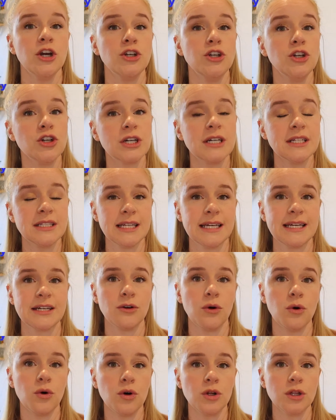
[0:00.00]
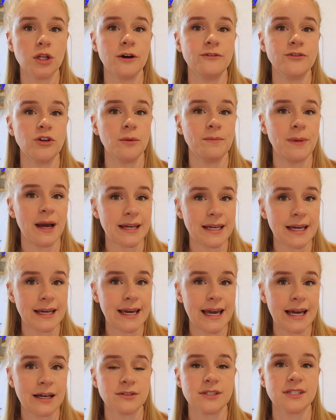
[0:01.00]
You can link all of your bank
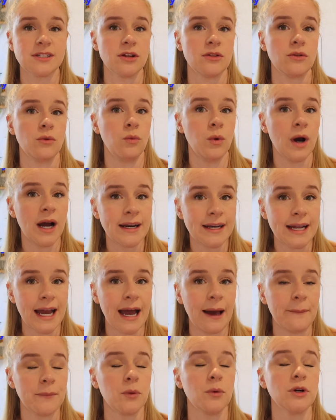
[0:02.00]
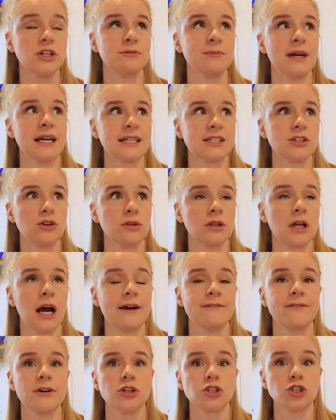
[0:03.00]
accounts to the one app, which makes your
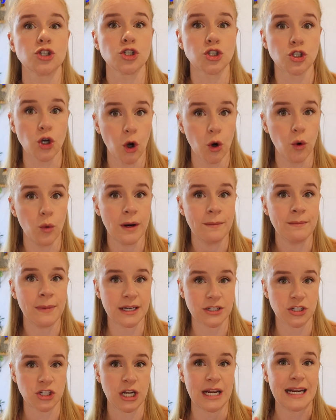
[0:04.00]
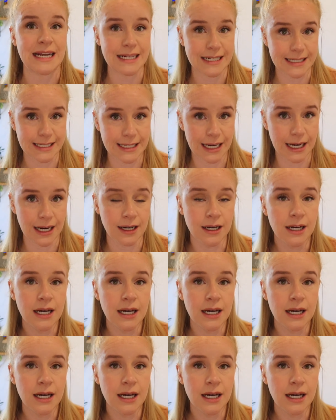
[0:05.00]
life so much easier.